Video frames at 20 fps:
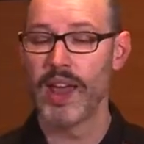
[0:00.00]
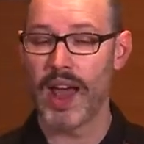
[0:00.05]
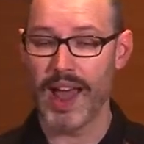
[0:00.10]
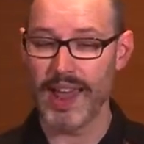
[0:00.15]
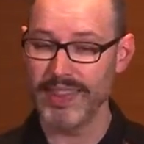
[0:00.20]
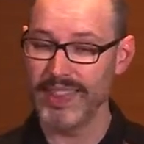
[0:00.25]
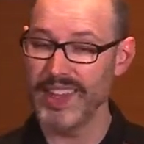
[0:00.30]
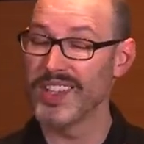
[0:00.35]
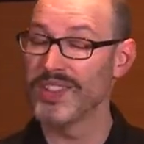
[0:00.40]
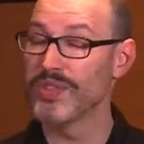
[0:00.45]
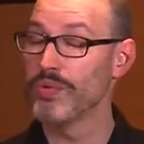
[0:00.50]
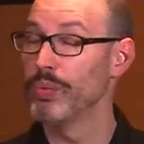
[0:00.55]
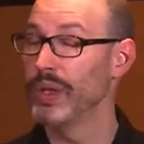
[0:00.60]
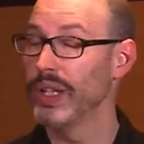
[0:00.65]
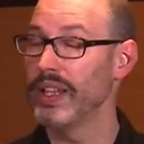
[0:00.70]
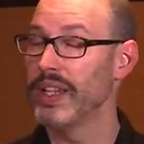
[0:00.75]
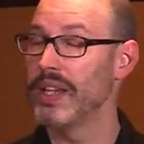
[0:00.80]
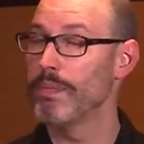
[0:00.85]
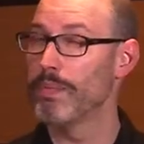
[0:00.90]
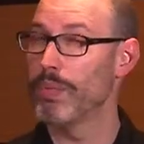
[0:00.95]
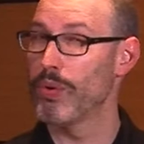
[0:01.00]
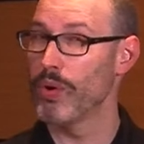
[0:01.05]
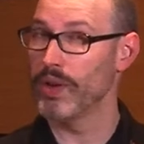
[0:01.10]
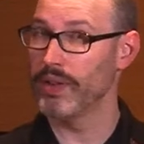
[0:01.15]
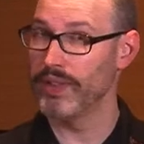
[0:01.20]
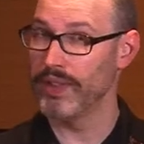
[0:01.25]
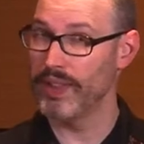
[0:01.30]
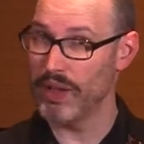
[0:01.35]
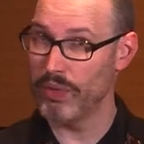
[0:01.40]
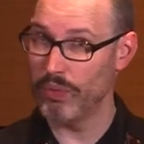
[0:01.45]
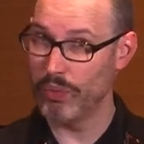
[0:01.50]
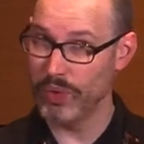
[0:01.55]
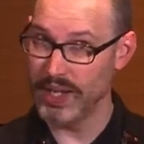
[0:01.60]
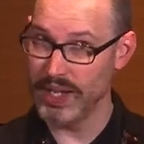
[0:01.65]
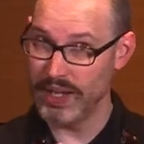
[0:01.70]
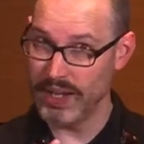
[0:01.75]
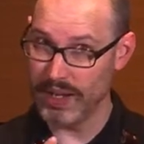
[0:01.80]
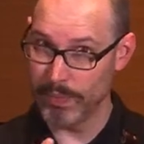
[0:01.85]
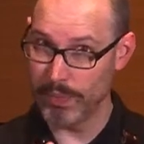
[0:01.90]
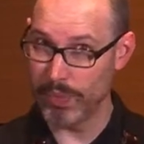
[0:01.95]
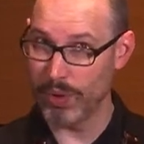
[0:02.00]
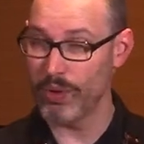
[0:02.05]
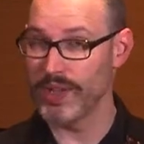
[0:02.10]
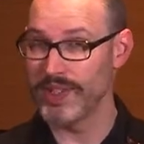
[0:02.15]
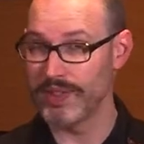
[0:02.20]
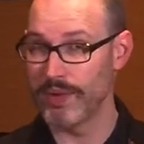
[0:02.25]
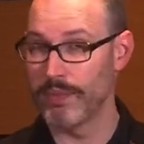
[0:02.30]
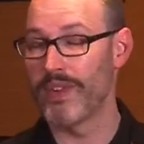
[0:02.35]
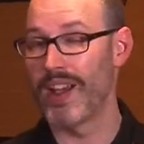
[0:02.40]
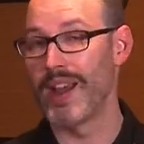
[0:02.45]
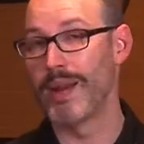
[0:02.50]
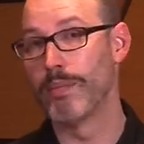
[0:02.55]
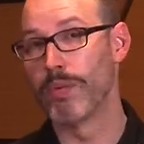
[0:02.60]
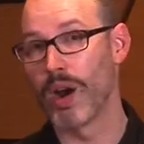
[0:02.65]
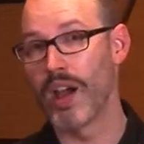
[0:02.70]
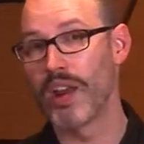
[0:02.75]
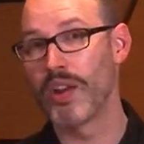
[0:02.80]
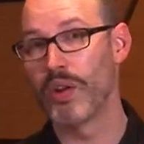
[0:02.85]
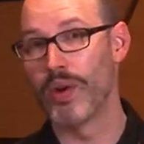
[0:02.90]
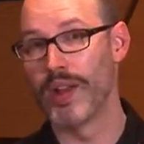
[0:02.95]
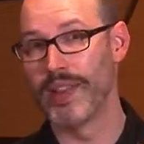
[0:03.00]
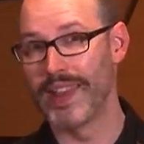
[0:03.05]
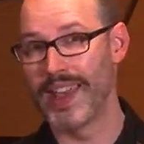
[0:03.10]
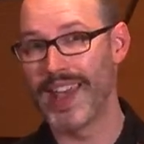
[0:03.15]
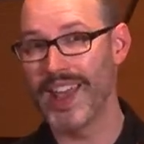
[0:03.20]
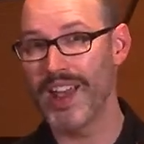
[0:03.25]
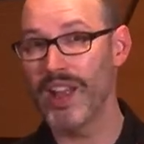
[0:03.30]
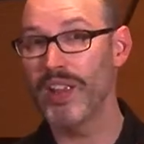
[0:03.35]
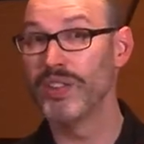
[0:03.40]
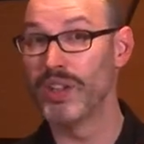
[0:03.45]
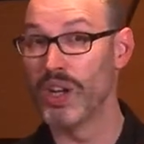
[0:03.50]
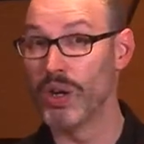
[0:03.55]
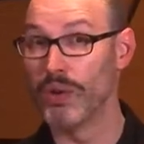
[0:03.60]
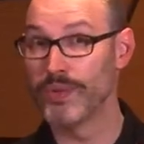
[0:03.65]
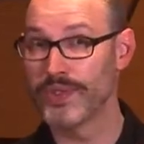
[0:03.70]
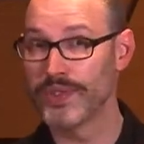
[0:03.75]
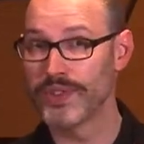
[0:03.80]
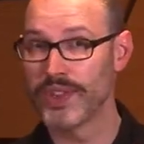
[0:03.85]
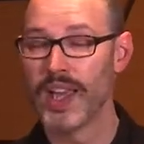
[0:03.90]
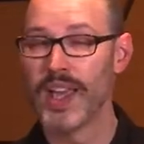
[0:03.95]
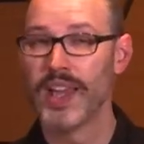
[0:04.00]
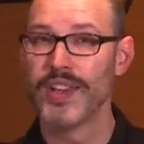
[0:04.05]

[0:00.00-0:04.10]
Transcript: I think it's really important that we employ some vibrato on the held notes